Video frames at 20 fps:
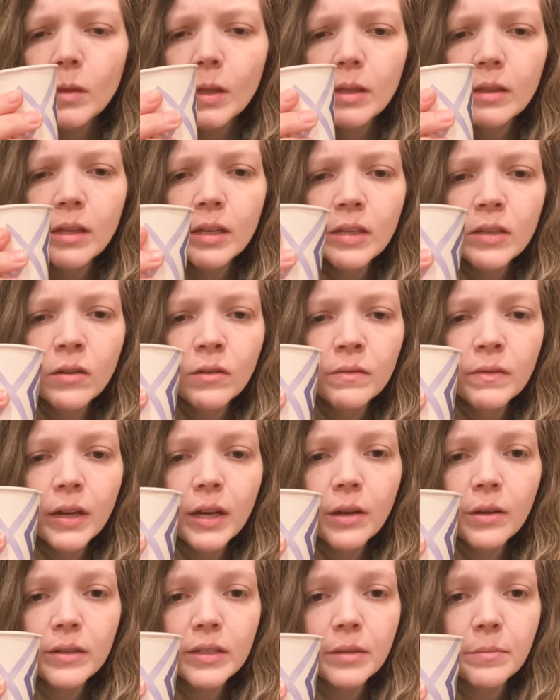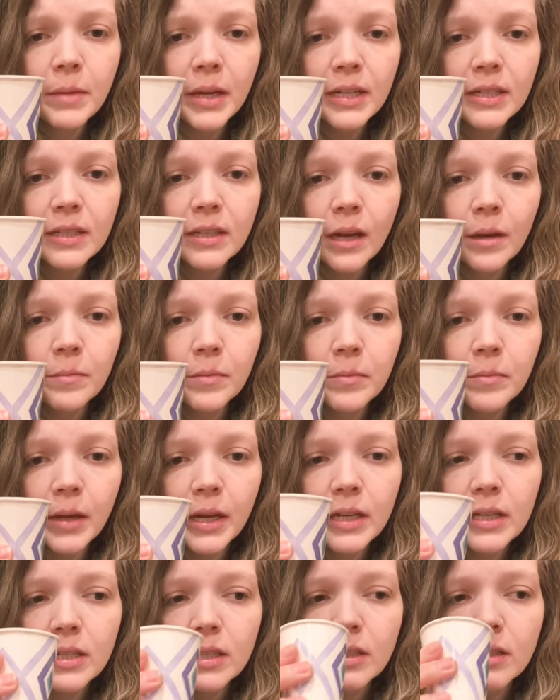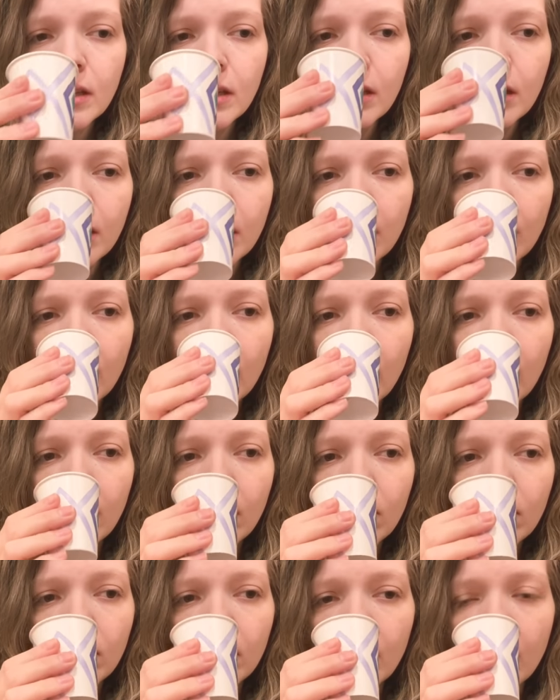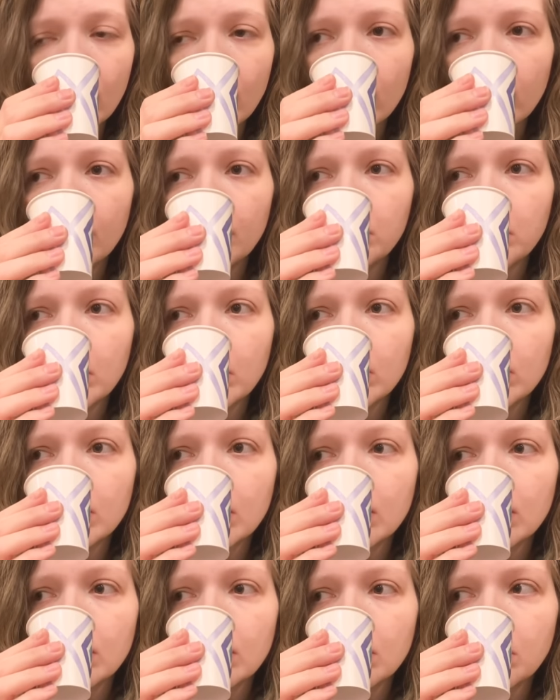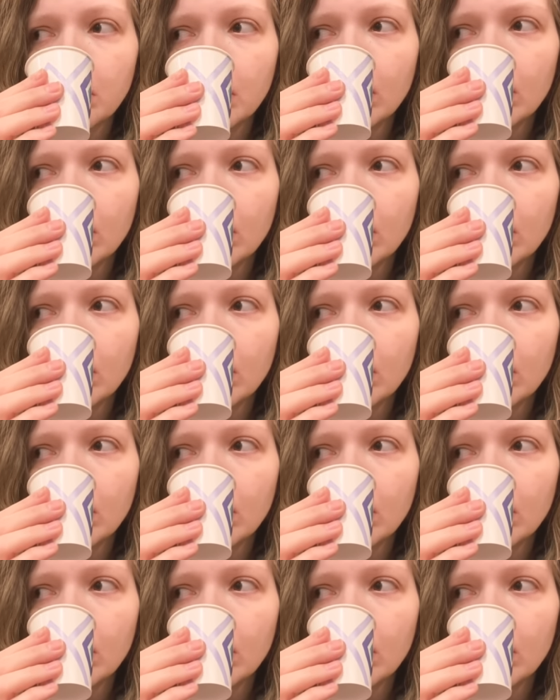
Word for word: This whole video is a mess. I'm a mess. I don't think I'll even post this, to be